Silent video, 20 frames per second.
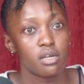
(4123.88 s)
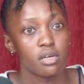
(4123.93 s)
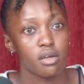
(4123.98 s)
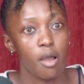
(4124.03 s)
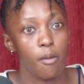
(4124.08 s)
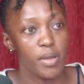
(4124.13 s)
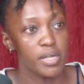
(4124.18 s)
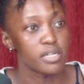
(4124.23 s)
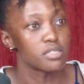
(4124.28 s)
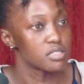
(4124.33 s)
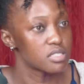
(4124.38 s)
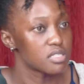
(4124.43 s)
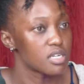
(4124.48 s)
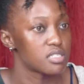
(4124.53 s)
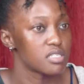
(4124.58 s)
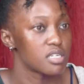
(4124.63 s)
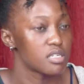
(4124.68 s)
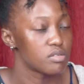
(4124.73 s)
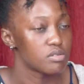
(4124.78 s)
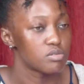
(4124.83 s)
it
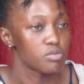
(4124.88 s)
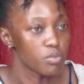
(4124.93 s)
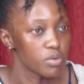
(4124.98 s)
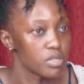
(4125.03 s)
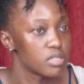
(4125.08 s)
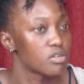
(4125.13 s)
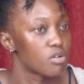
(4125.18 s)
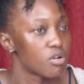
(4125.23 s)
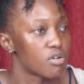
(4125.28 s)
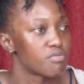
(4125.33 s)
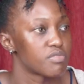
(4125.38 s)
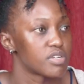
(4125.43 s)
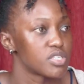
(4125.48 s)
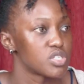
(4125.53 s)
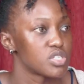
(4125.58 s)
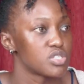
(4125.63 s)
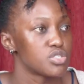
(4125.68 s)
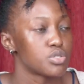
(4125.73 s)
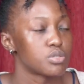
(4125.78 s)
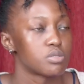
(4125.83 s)
started with
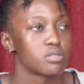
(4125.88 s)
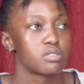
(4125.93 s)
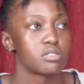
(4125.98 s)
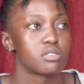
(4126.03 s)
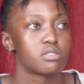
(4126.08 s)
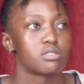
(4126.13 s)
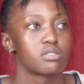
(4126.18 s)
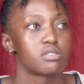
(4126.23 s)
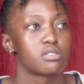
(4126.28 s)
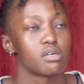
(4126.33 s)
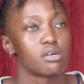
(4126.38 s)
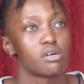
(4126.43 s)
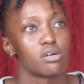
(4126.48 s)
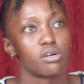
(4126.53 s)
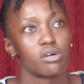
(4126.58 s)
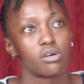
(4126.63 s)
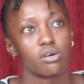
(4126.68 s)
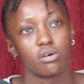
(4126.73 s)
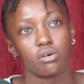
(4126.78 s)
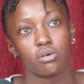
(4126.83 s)
conversations,
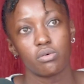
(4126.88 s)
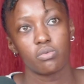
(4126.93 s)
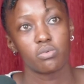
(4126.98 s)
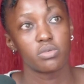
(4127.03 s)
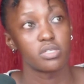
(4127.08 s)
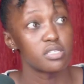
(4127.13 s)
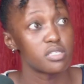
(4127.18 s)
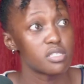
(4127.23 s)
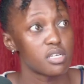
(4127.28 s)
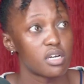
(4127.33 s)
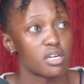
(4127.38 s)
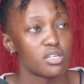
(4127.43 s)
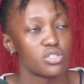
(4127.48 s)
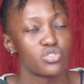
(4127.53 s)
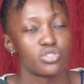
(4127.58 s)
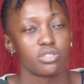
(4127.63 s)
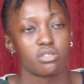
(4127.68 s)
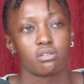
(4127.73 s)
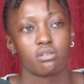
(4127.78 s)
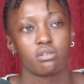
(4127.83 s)

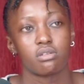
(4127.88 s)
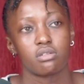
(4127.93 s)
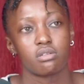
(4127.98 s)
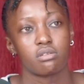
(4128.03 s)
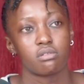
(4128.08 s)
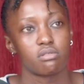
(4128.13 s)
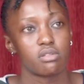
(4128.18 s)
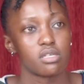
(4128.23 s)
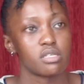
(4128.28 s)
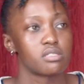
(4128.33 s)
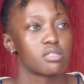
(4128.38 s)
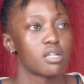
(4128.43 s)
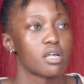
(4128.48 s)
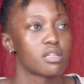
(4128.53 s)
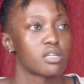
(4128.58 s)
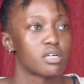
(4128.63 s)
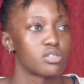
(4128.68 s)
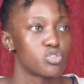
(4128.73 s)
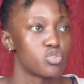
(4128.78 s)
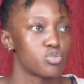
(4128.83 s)
research, and things
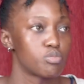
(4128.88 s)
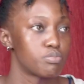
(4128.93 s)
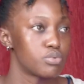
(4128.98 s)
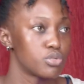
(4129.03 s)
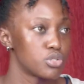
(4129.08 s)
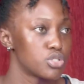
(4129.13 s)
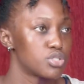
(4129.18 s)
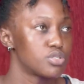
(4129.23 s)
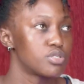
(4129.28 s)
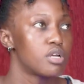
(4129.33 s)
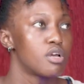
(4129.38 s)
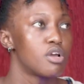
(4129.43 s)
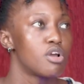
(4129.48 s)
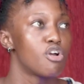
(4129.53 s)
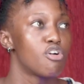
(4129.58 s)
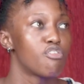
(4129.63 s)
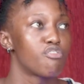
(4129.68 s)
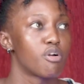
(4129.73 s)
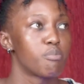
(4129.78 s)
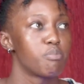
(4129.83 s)
like that to push
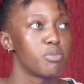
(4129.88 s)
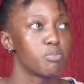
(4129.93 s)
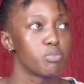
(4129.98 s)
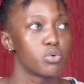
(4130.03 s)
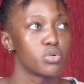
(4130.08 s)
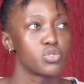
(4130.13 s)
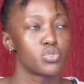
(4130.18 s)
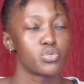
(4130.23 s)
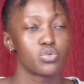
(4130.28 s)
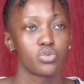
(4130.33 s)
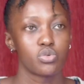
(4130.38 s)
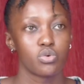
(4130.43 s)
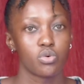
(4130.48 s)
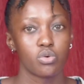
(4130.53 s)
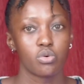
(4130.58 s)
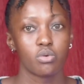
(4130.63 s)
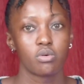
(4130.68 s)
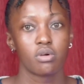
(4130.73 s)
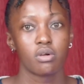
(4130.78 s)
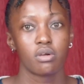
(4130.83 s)
for people to
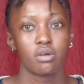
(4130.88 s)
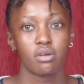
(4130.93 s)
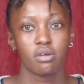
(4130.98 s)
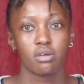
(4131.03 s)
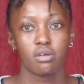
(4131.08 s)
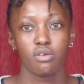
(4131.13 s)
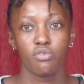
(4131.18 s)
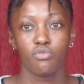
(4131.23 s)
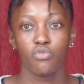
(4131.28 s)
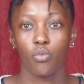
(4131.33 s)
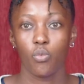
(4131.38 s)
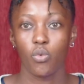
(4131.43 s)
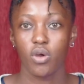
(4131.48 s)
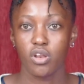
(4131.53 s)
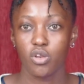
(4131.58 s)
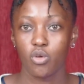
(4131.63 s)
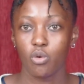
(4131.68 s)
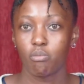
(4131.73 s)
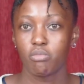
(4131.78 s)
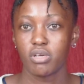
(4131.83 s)
know
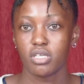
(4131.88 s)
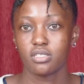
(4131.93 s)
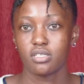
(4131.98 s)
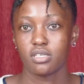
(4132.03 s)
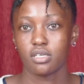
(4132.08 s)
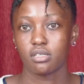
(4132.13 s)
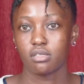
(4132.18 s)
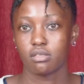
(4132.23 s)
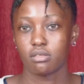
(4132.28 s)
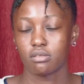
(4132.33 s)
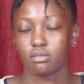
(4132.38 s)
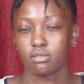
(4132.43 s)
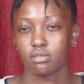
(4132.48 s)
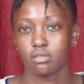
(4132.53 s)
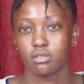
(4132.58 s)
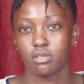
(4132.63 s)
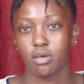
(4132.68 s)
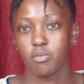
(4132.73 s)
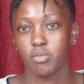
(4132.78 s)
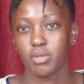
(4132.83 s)
when you're beaten.
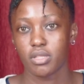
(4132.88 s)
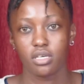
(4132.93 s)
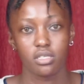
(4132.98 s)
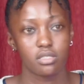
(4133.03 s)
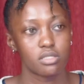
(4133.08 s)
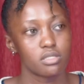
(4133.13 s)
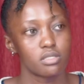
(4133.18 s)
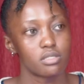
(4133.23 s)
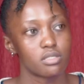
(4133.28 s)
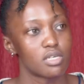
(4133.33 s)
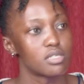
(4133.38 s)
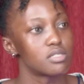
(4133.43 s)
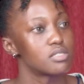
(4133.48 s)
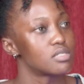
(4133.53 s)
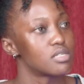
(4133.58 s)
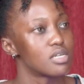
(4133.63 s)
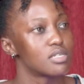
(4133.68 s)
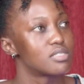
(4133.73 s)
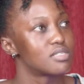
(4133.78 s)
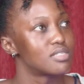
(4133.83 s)

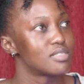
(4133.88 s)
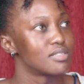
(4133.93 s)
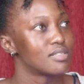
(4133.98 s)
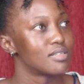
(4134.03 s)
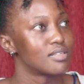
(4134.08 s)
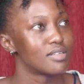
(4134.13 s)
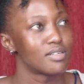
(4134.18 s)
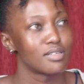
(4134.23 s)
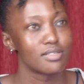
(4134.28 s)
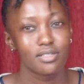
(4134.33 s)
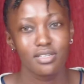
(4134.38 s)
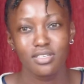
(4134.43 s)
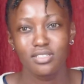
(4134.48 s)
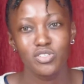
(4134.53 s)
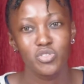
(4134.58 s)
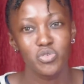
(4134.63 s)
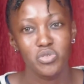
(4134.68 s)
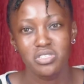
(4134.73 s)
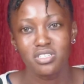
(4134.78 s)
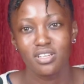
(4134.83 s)

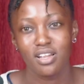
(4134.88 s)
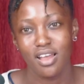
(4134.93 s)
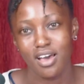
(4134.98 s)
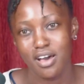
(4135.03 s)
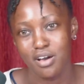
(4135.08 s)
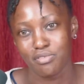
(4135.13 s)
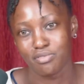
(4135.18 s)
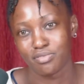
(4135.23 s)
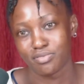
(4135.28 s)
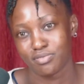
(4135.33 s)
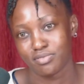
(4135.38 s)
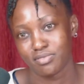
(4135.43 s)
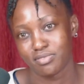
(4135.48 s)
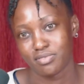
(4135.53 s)
That's not love.